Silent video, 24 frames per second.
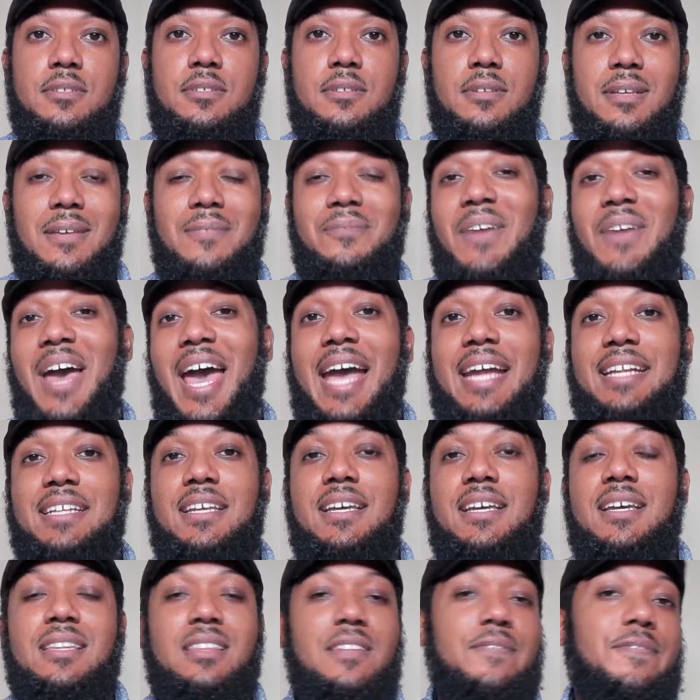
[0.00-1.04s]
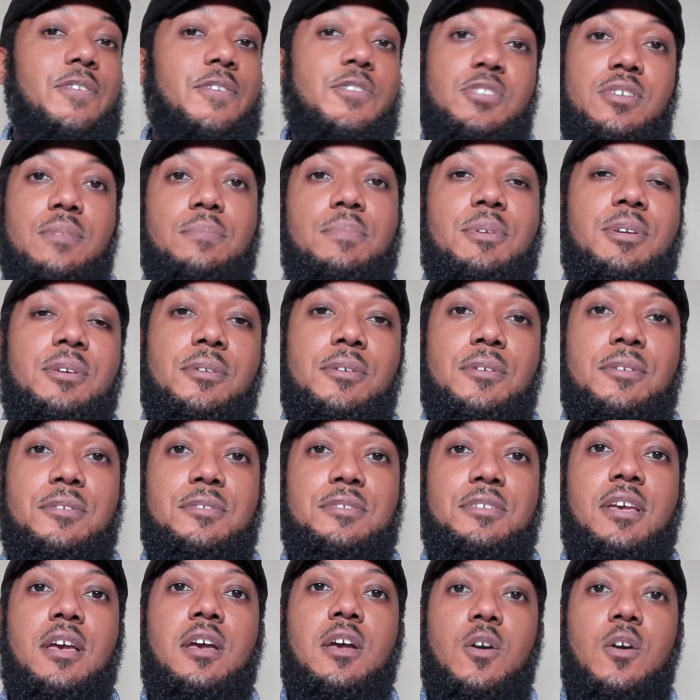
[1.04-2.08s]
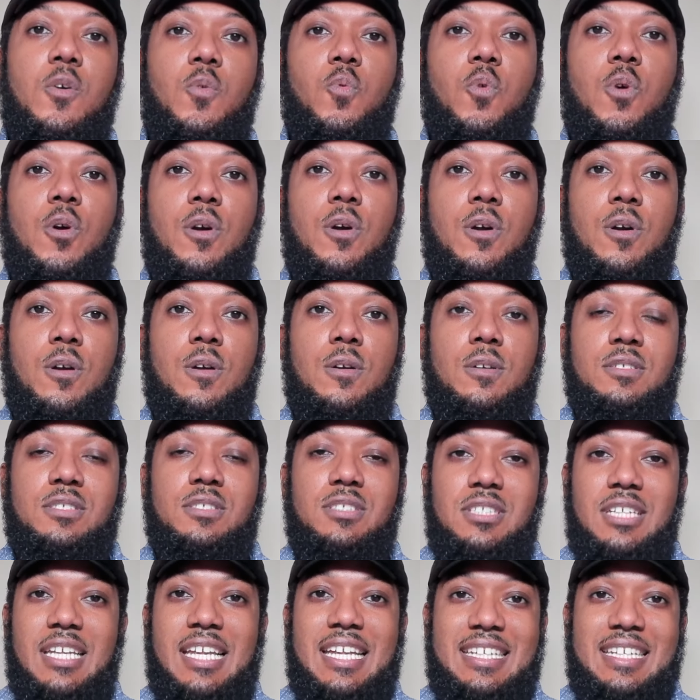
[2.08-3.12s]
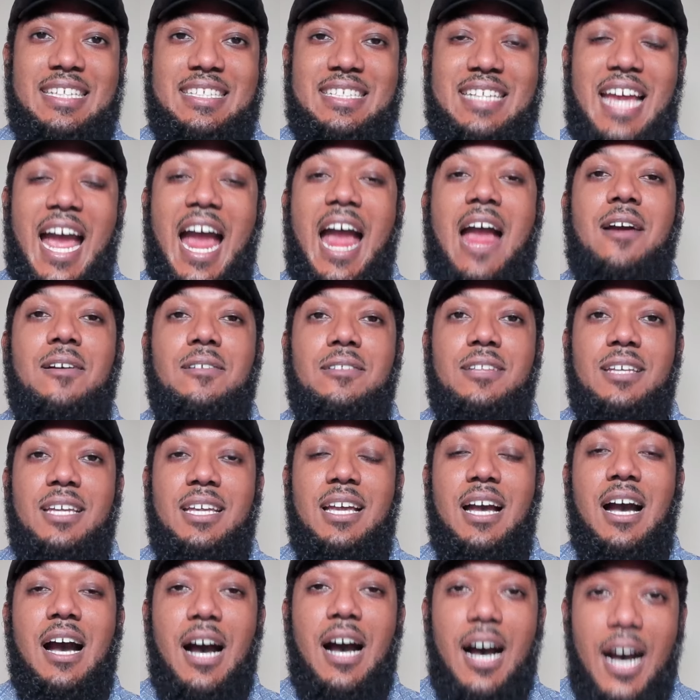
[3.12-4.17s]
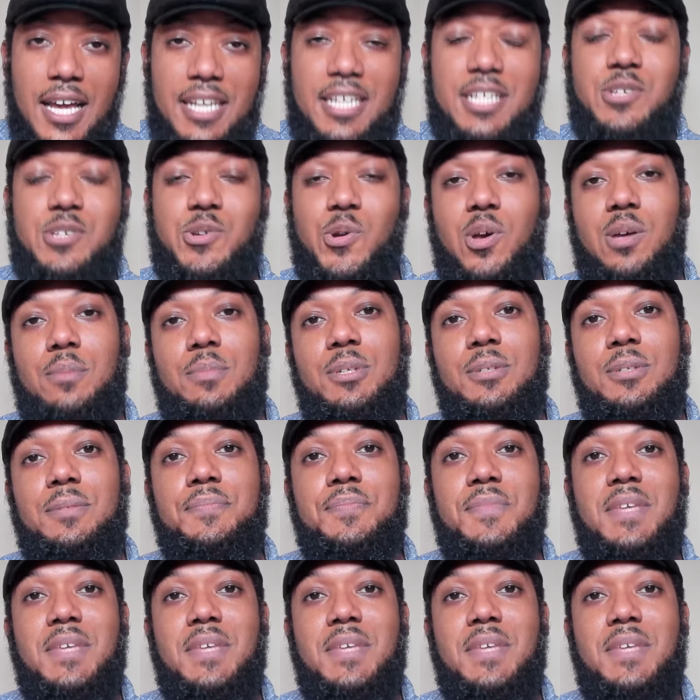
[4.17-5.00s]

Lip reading: In fact, the first computers were entirely unenjoyable.